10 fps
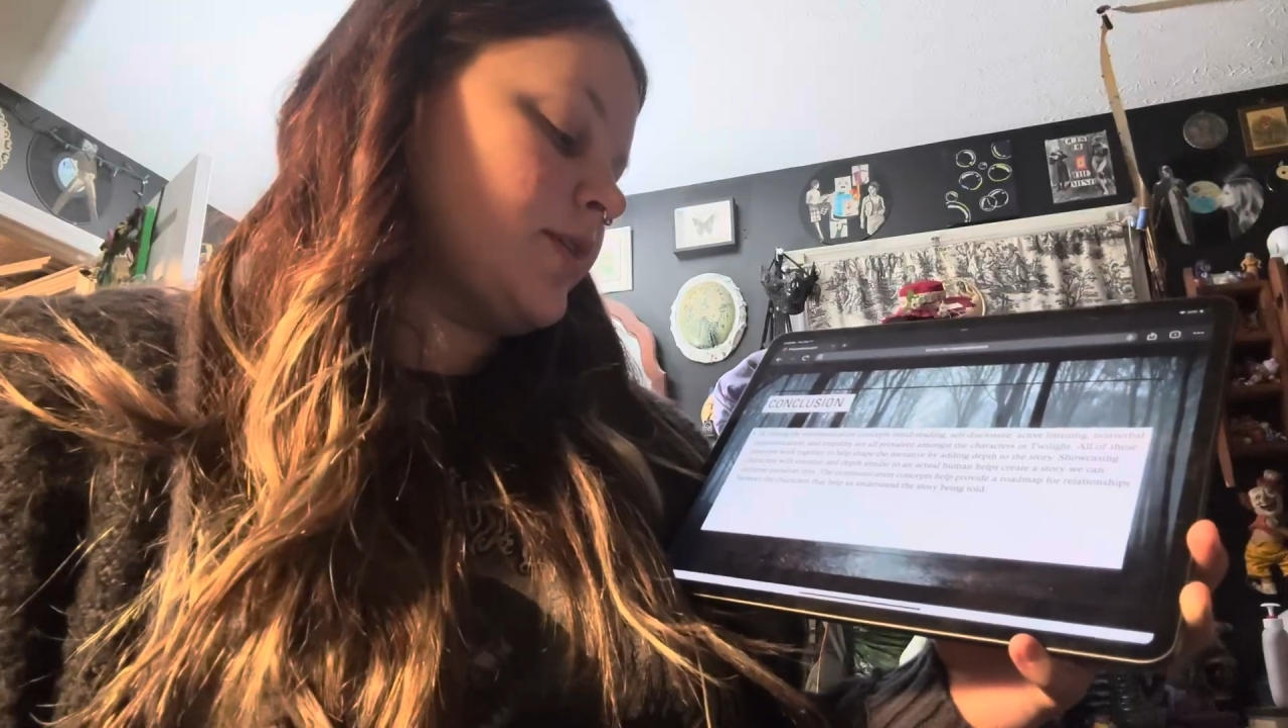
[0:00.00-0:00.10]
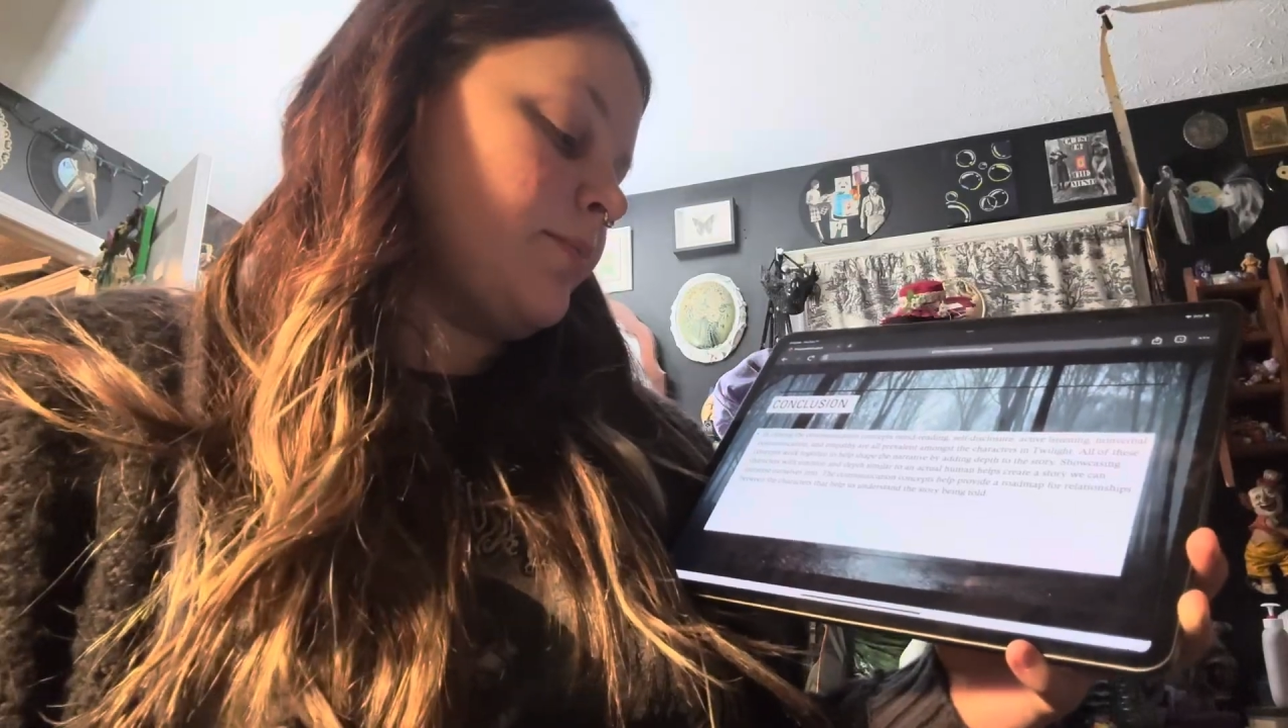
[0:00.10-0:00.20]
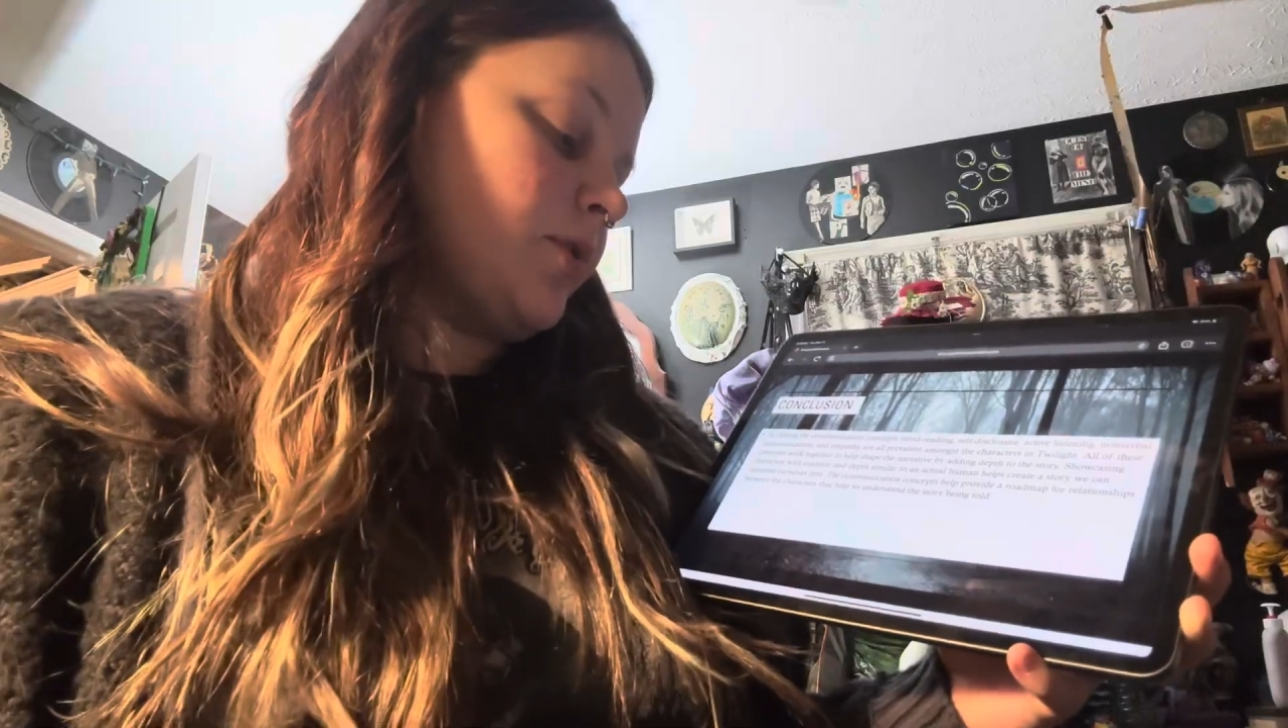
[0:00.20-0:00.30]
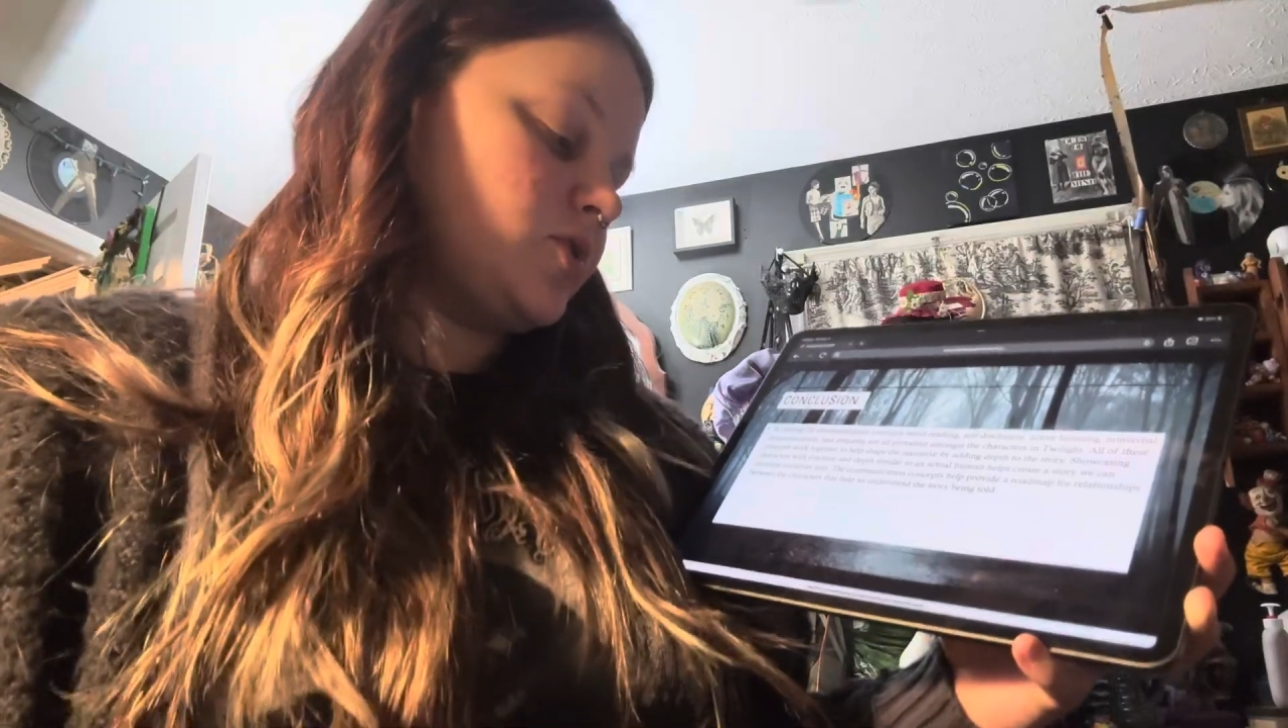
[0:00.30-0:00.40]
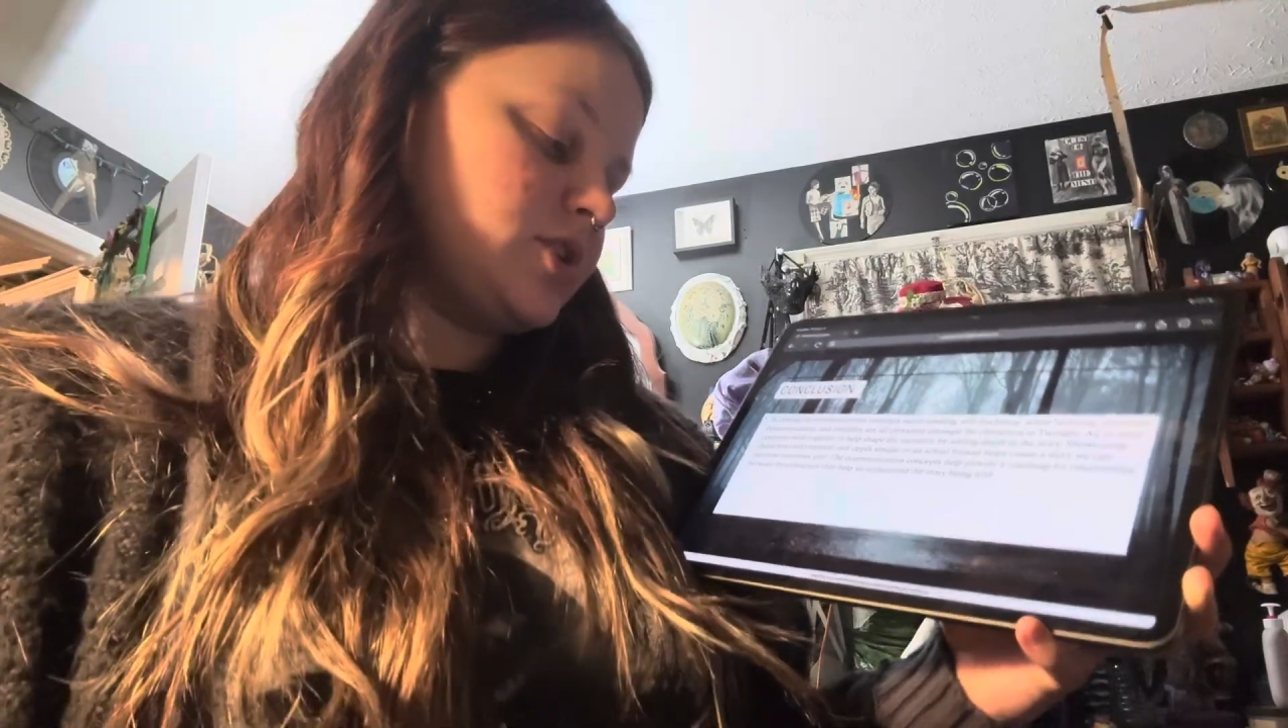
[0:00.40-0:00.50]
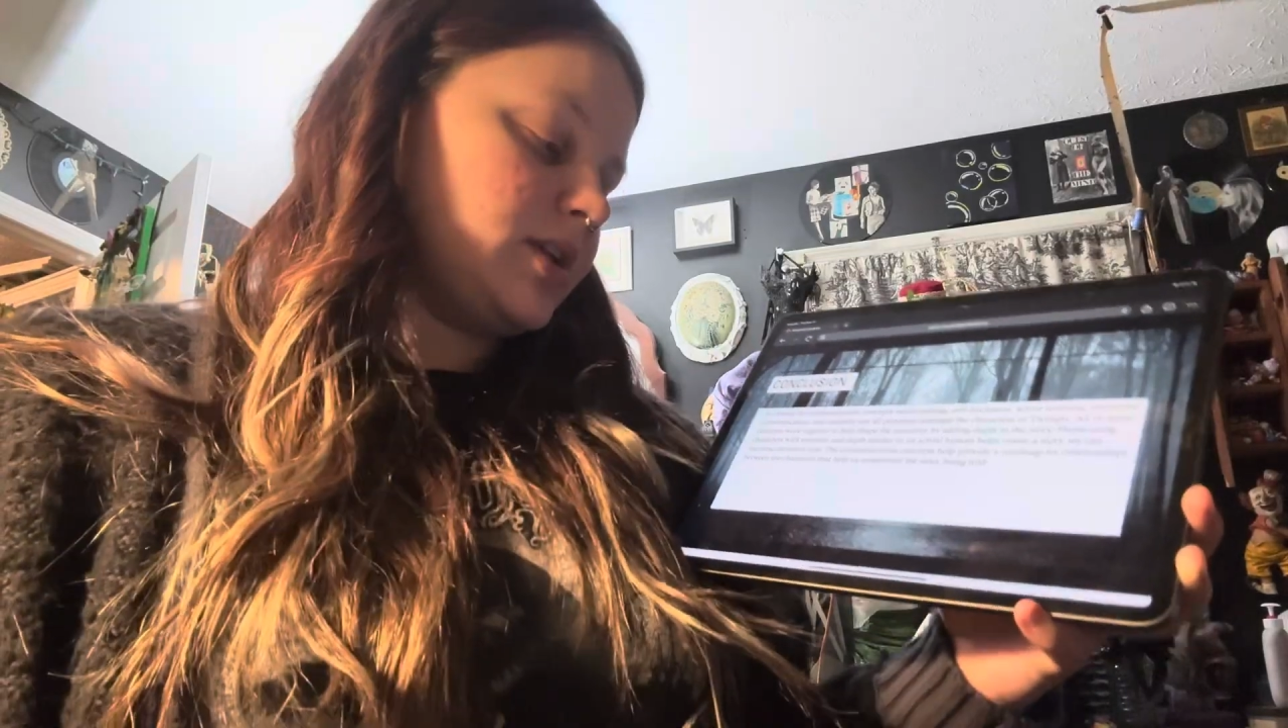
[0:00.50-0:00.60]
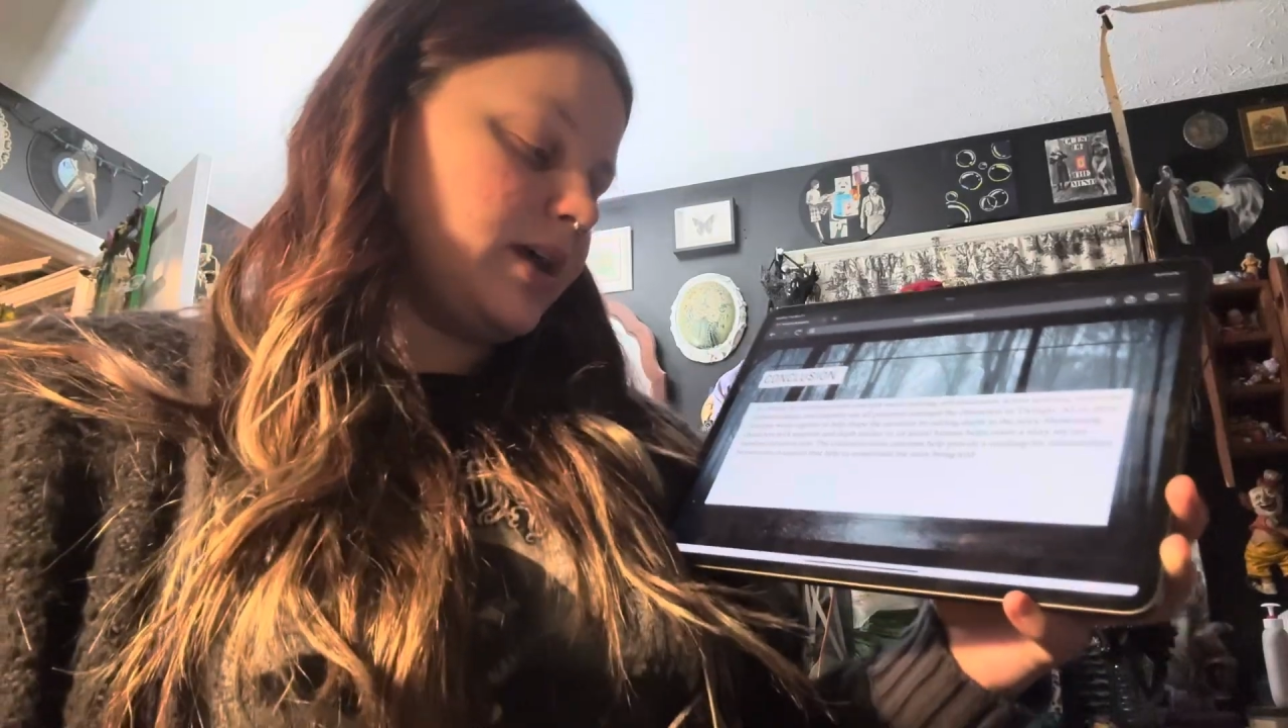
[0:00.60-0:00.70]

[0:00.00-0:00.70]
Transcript: emotion